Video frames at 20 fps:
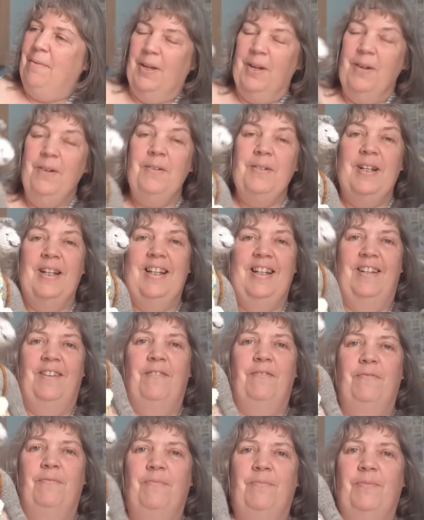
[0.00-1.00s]
we go,
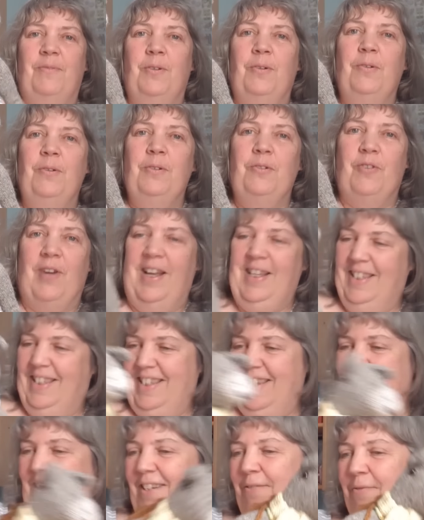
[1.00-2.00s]
all
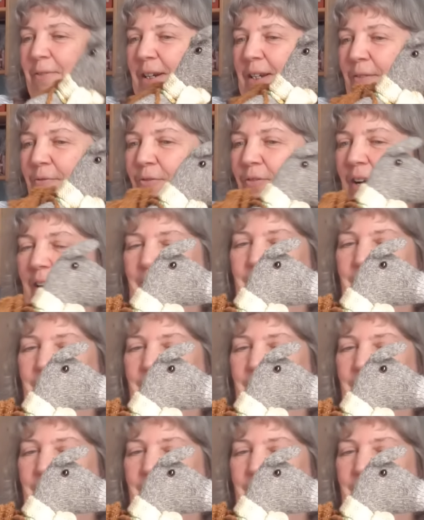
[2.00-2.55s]
dressed, ready for our